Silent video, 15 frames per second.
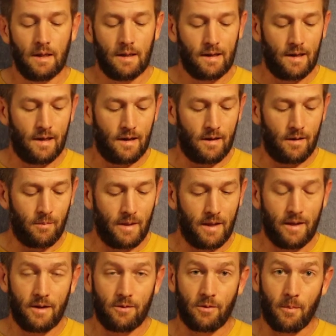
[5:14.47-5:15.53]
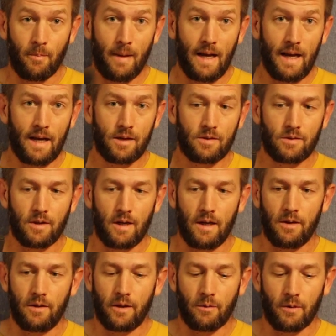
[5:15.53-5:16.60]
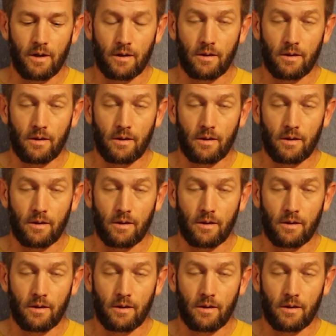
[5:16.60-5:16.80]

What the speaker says: And then for mags, I only run